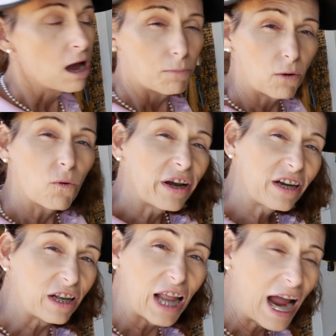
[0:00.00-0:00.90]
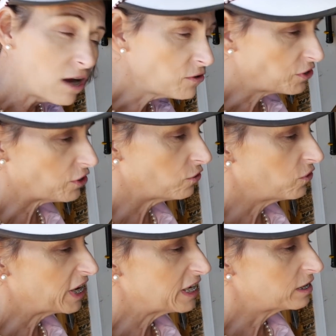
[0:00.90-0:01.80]
But what it allows
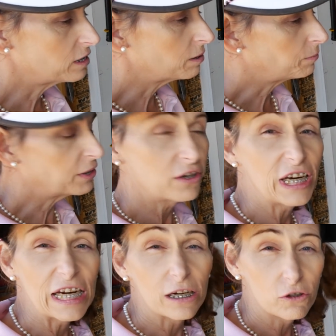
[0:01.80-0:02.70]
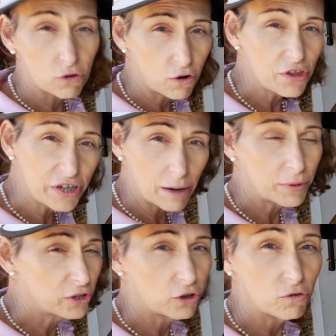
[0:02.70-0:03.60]
you is the ability to control the
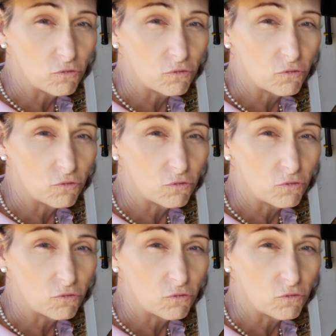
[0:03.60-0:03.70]
temperature